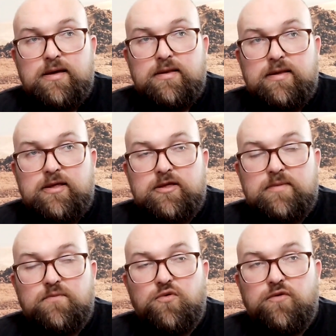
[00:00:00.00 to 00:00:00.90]
this
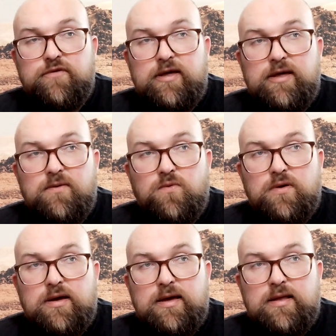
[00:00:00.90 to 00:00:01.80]
movie
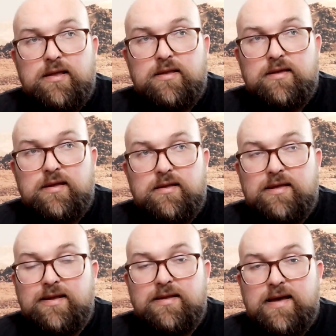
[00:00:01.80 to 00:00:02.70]

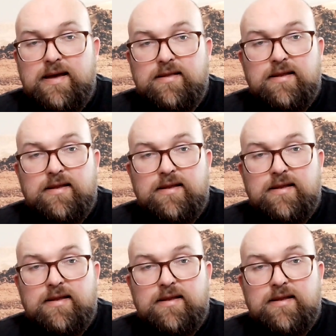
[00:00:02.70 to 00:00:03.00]
didn't have